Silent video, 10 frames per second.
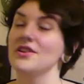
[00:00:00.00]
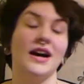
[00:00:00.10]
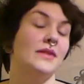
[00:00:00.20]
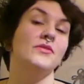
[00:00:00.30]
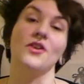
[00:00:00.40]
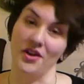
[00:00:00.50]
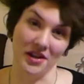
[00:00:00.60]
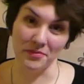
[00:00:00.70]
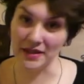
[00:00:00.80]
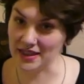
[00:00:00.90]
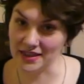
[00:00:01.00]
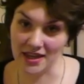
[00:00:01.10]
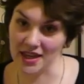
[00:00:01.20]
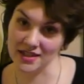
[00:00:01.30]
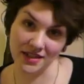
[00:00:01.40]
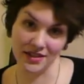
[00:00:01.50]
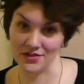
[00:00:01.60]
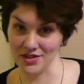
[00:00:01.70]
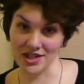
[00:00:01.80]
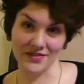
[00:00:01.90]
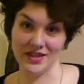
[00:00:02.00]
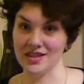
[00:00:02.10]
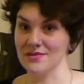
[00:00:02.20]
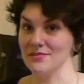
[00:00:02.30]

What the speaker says: I'm not unpicking the casings and redoing them.